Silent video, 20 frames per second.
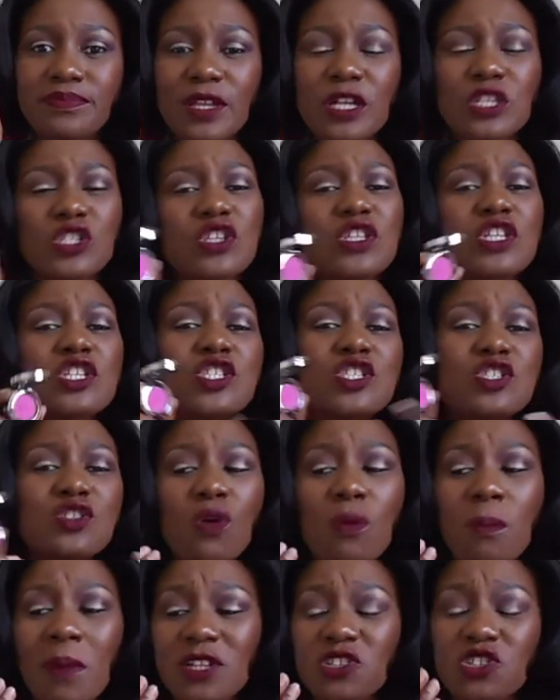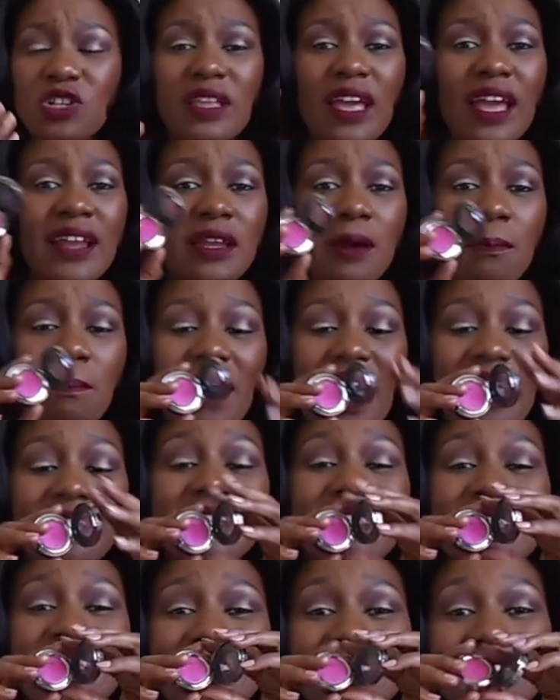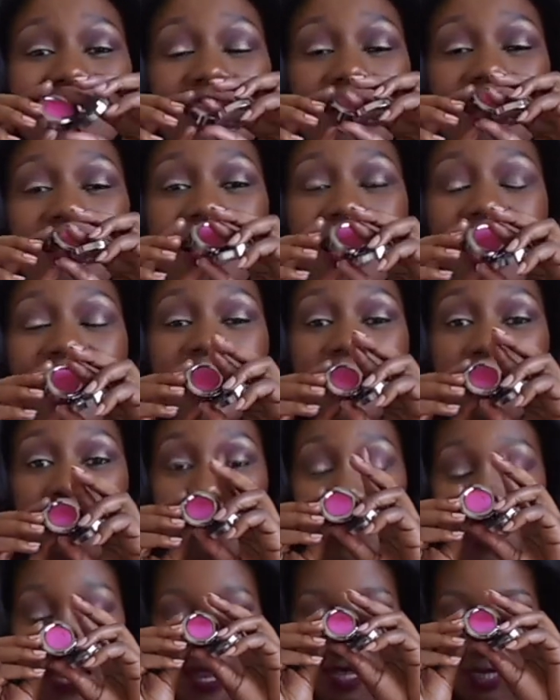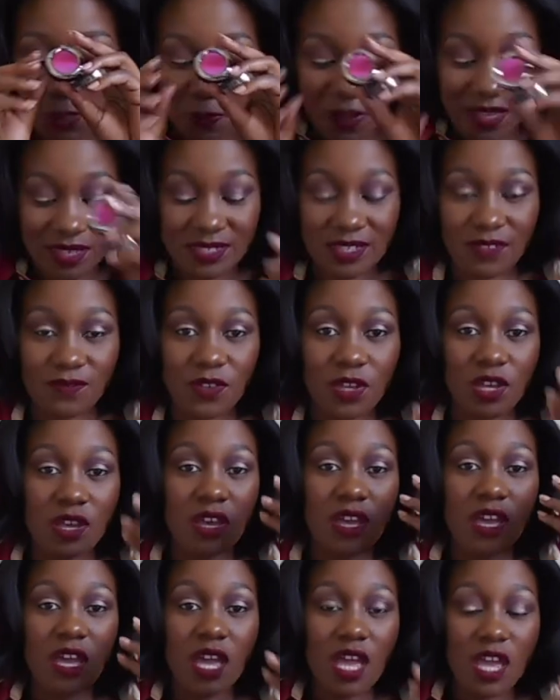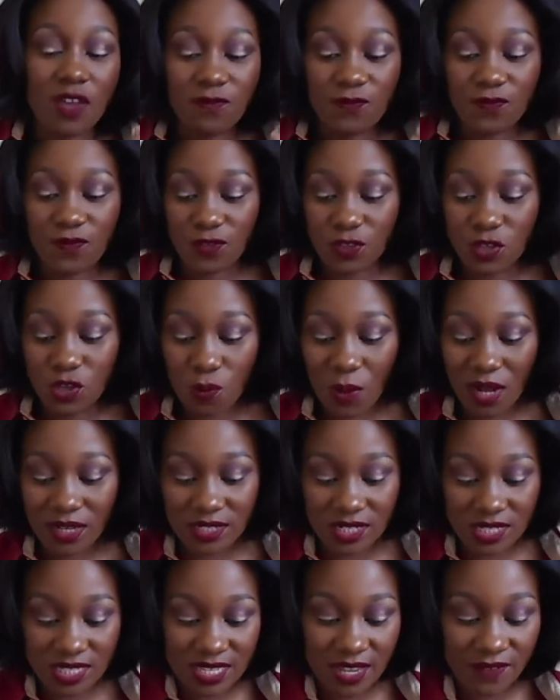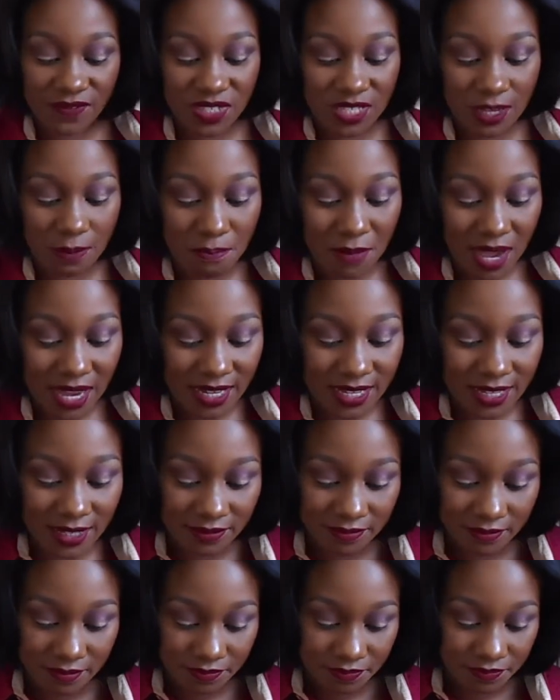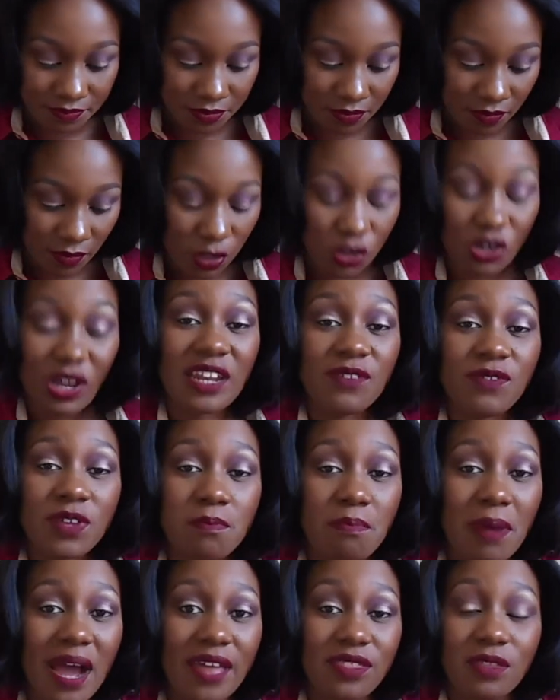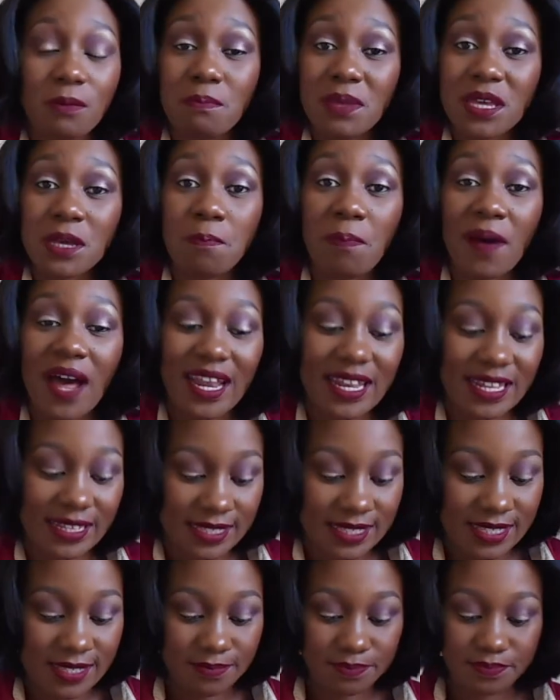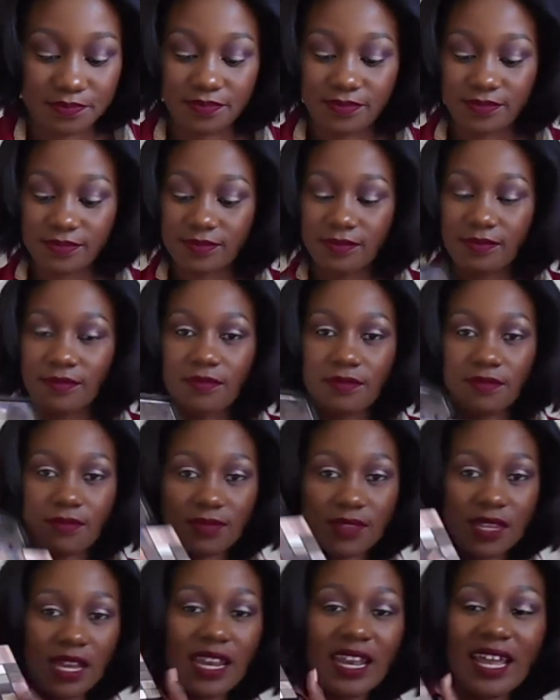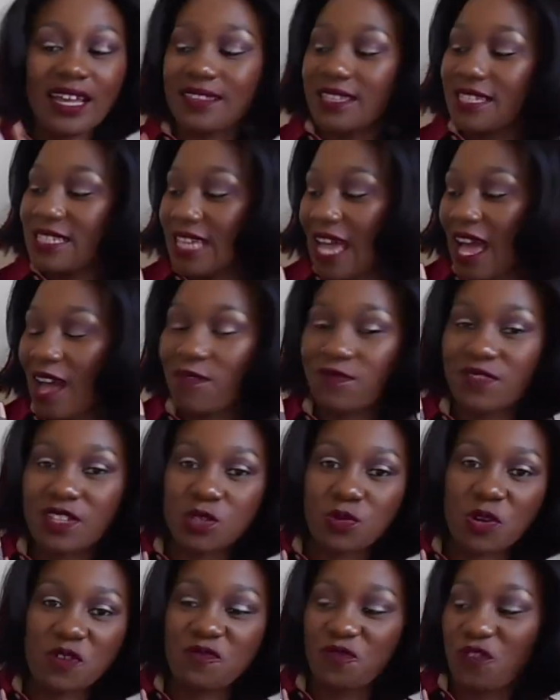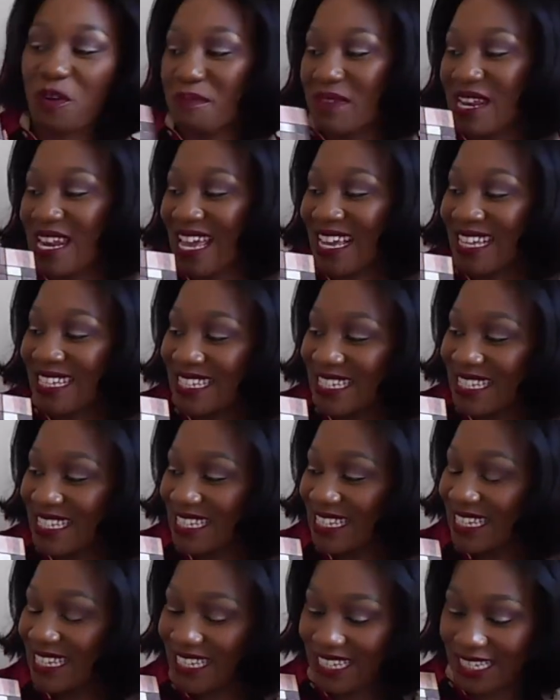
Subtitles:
so there's so much you'll end up, and these end up being expensive. If you want to save some money, you can even buy the big palettes like this. I have this one from NYX.